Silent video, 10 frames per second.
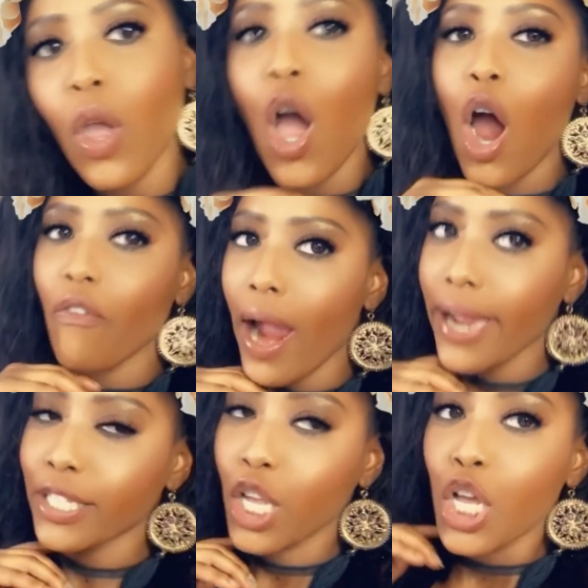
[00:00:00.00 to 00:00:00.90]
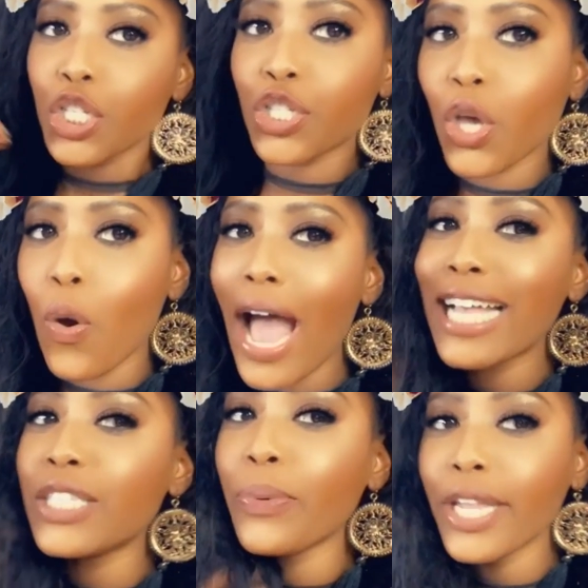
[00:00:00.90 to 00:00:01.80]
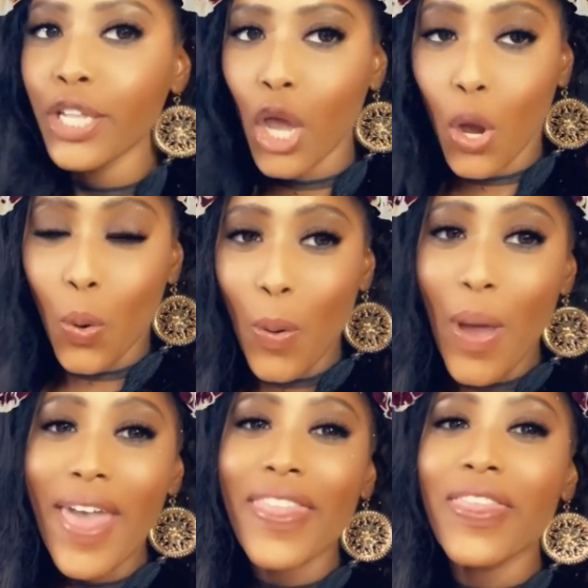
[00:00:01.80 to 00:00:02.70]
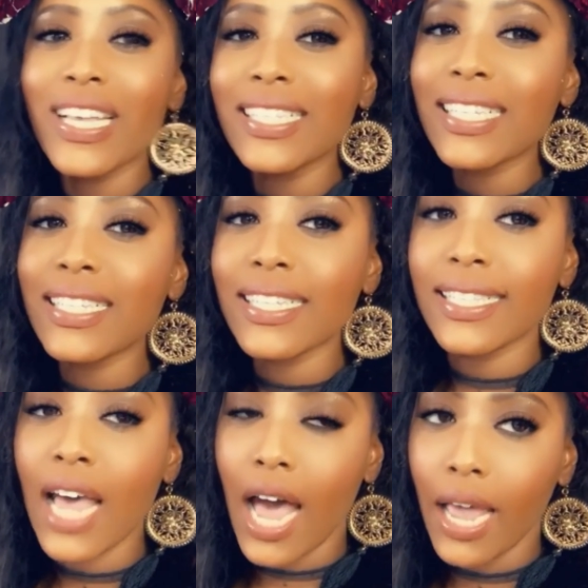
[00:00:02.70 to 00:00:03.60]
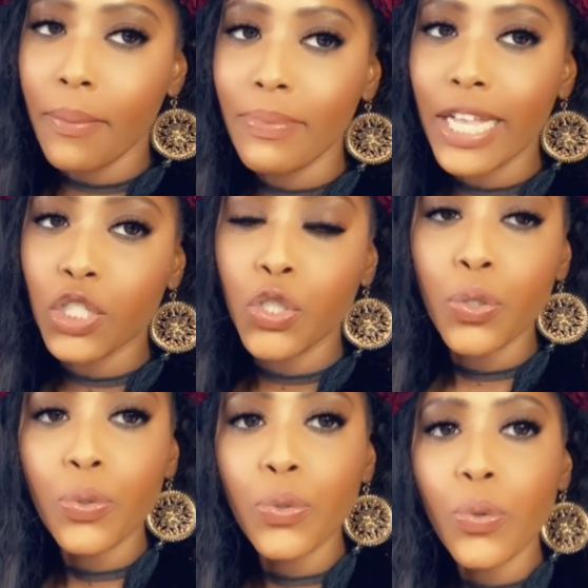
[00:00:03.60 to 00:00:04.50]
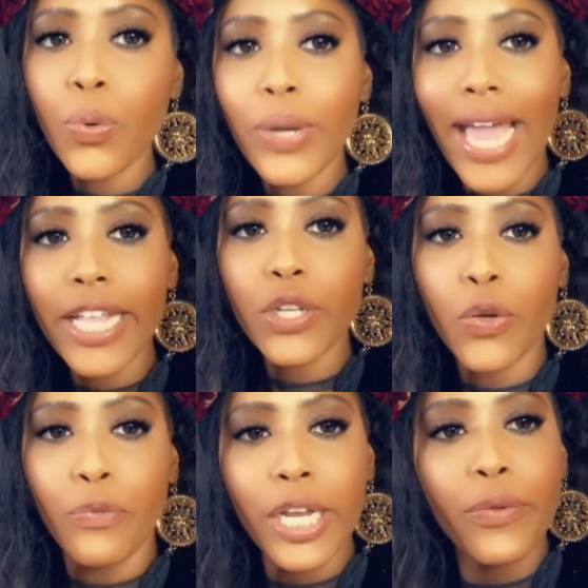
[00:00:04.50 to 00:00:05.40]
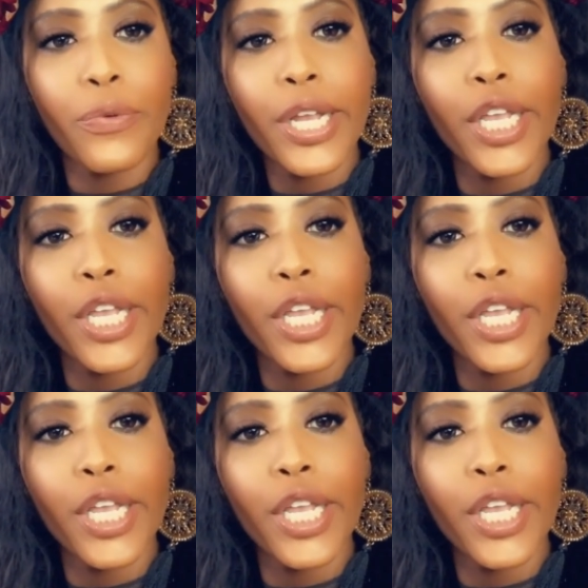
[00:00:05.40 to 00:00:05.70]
Alright, so as we know, this is the time that you get really